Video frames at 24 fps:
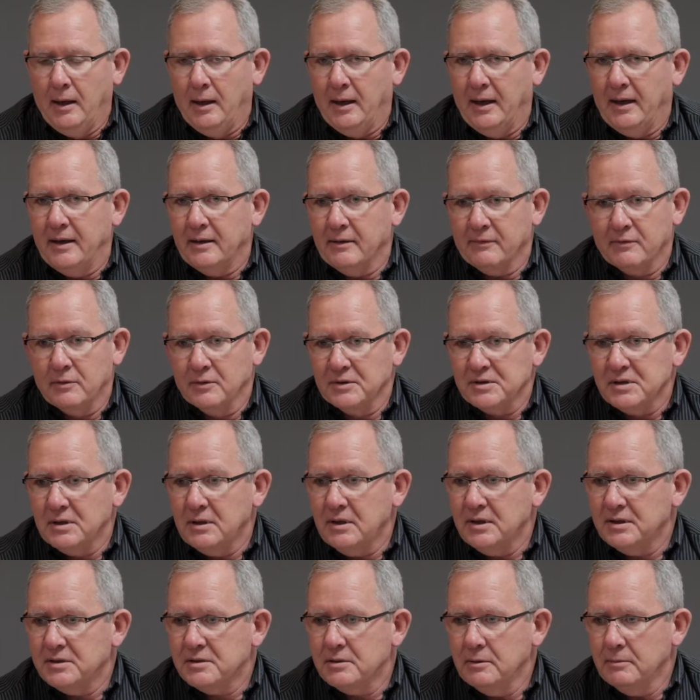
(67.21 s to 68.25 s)
And of course, it
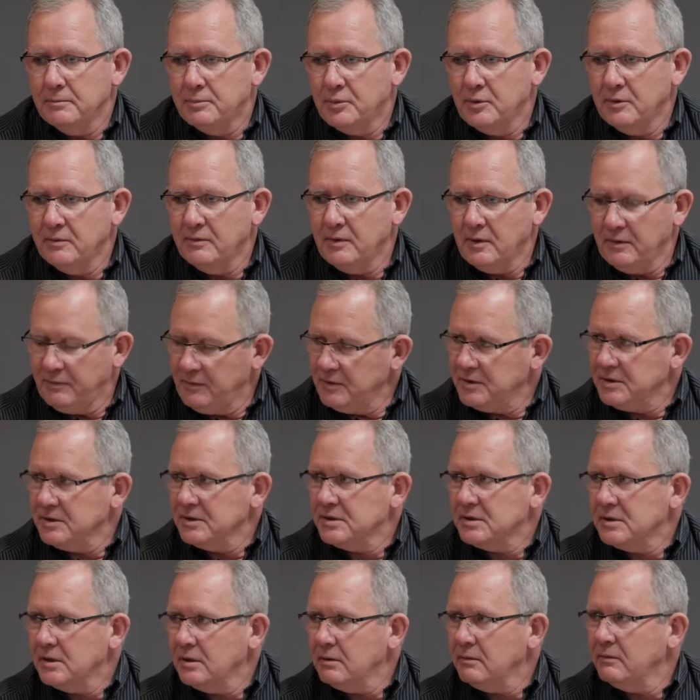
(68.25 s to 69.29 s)
needs to improve the
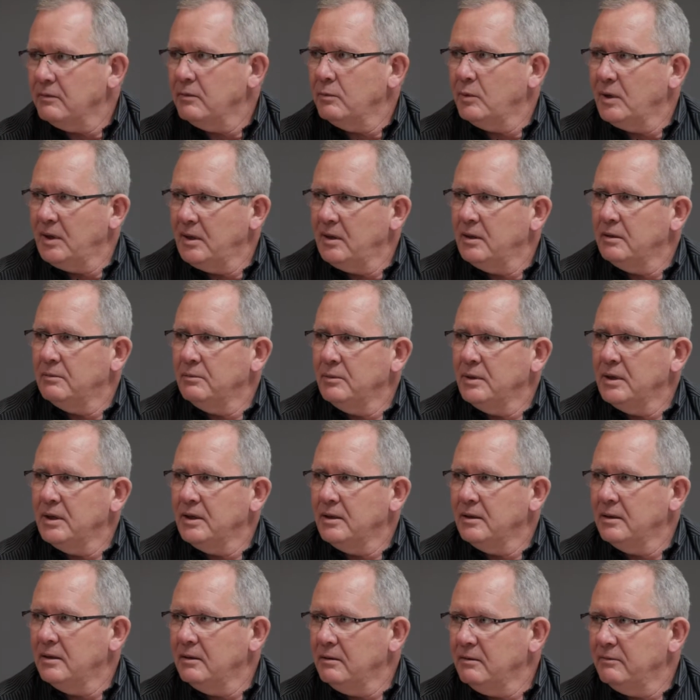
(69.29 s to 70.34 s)
efficiency of the way that we
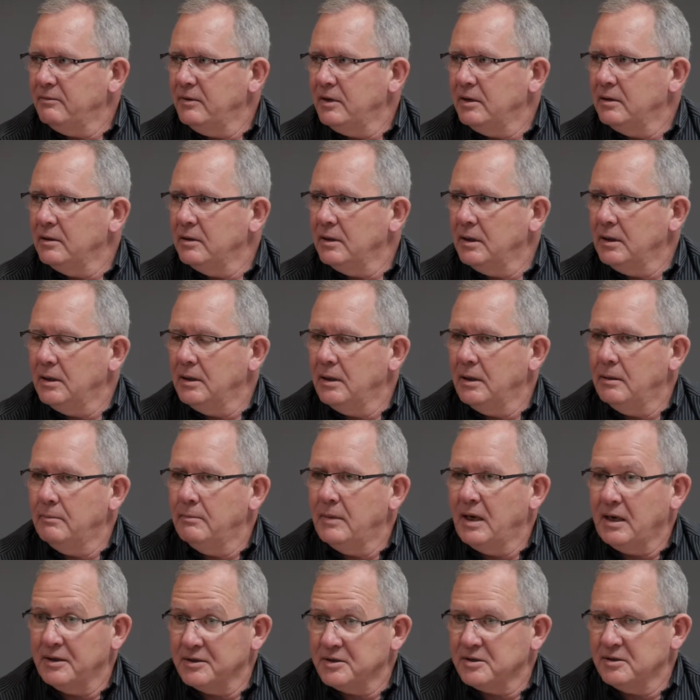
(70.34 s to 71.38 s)
deliver
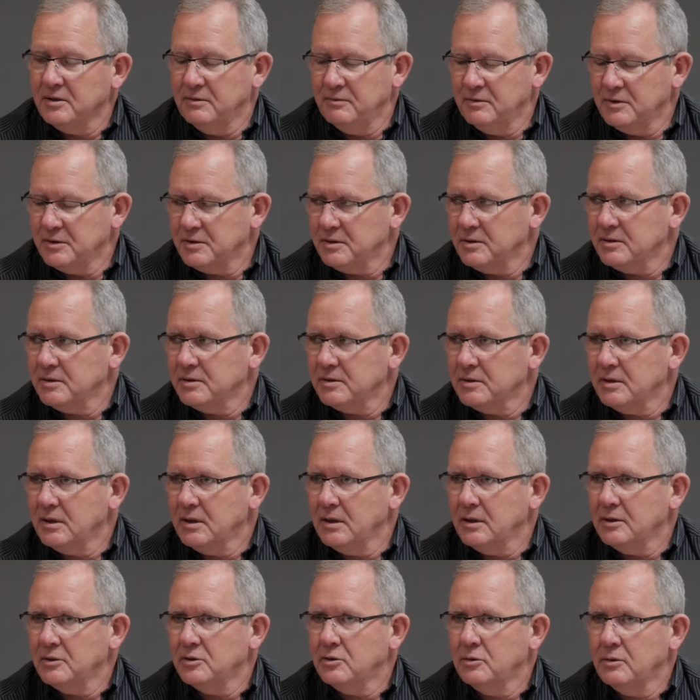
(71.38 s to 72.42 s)
our services
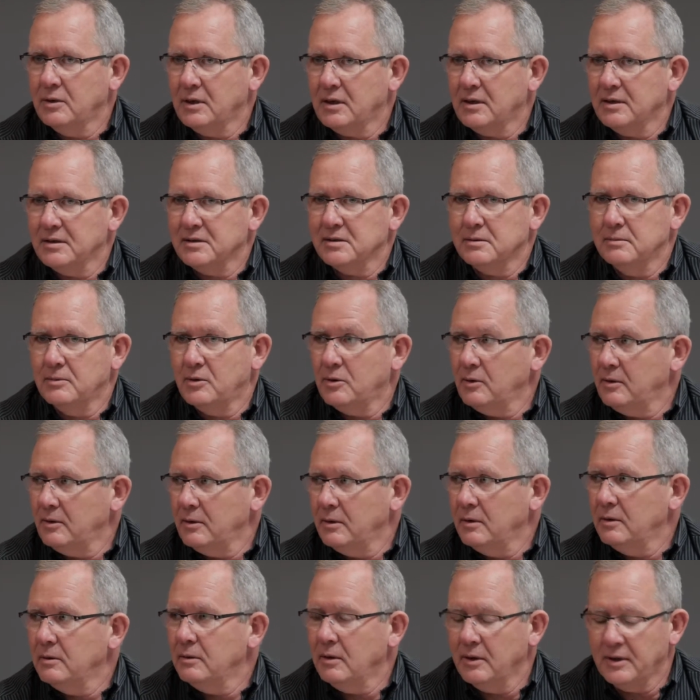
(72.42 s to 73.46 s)
to the customer
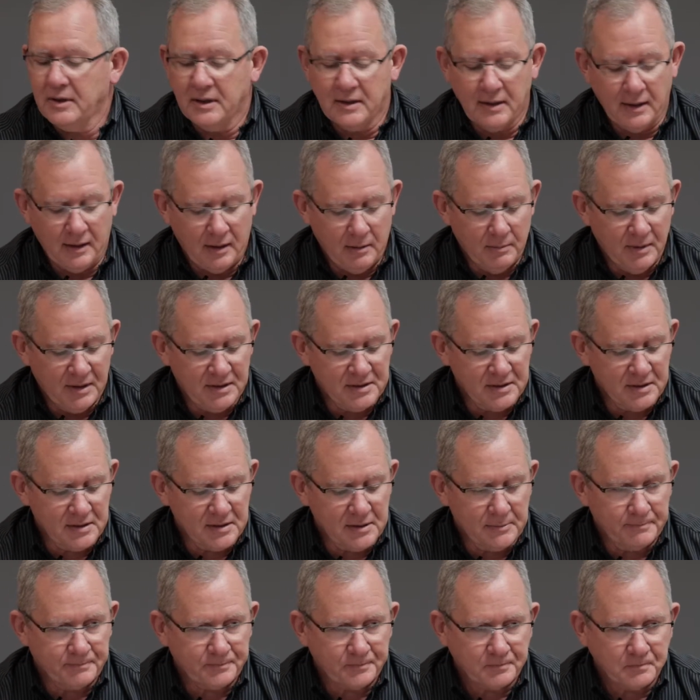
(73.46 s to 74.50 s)
on a daily basis.
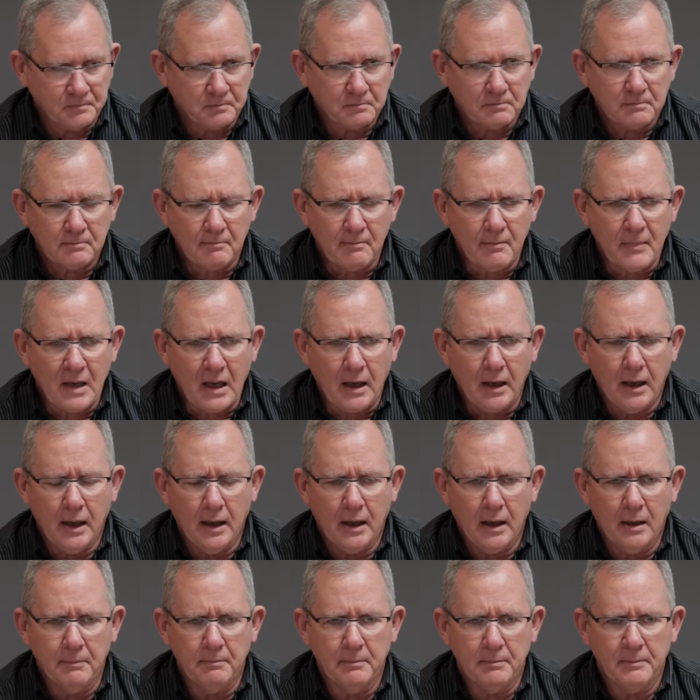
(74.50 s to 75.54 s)

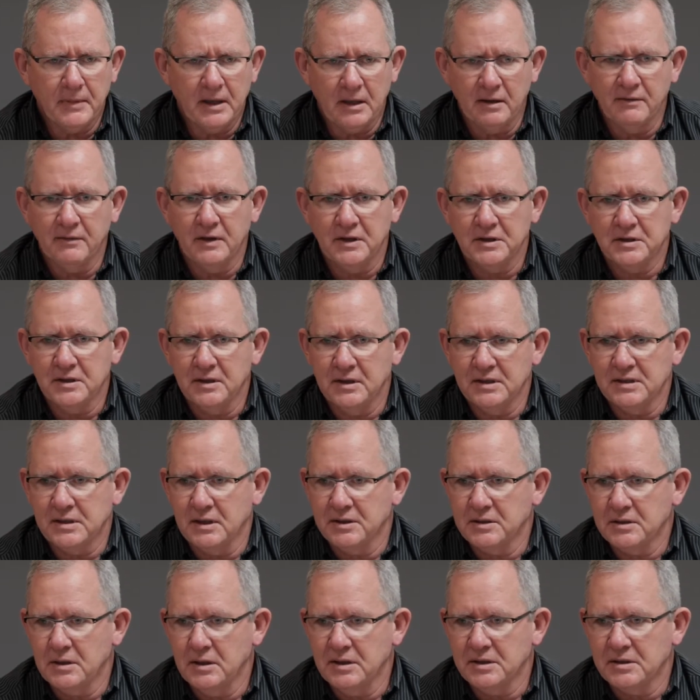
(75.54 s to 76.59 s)
Innovation
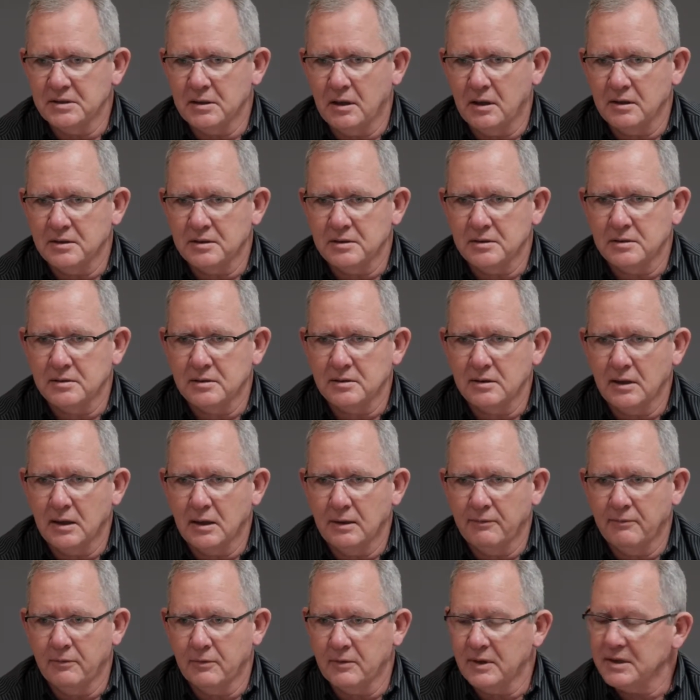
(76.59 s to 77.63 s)
essentially starts
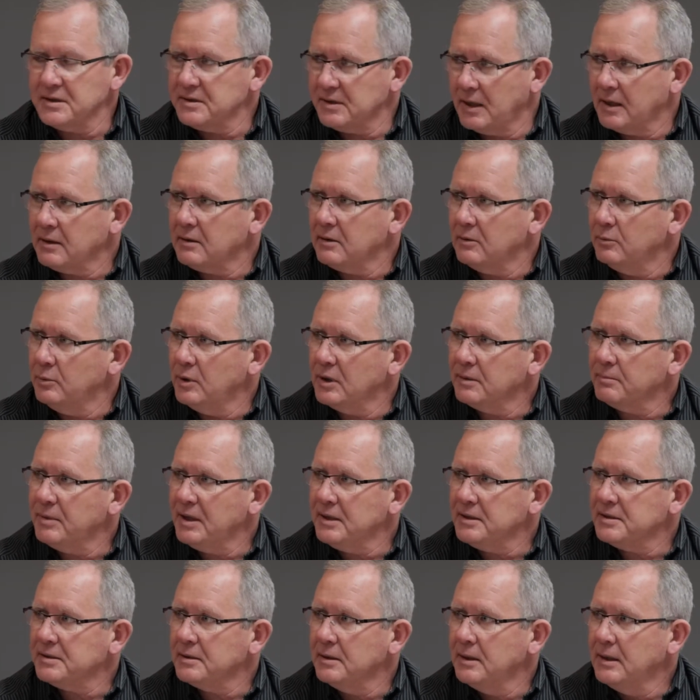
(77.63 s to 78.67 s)
for us at the
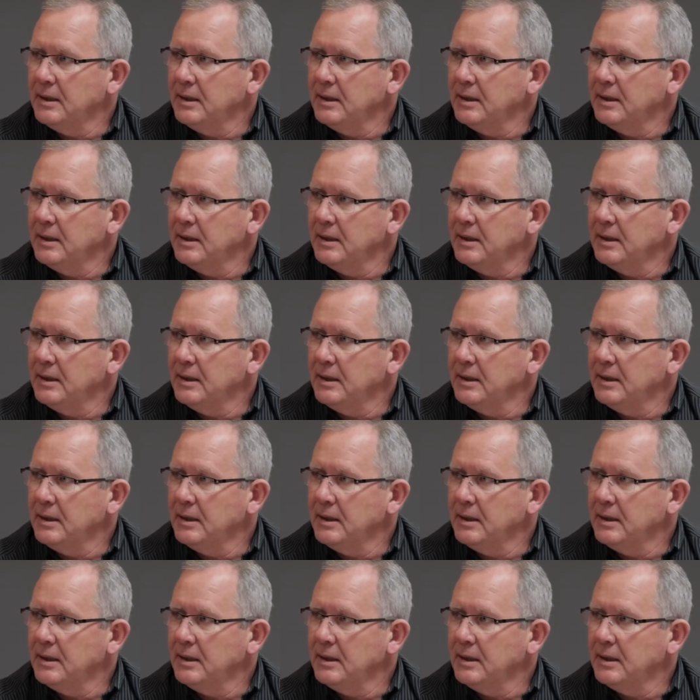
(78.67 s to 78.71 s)
workplace.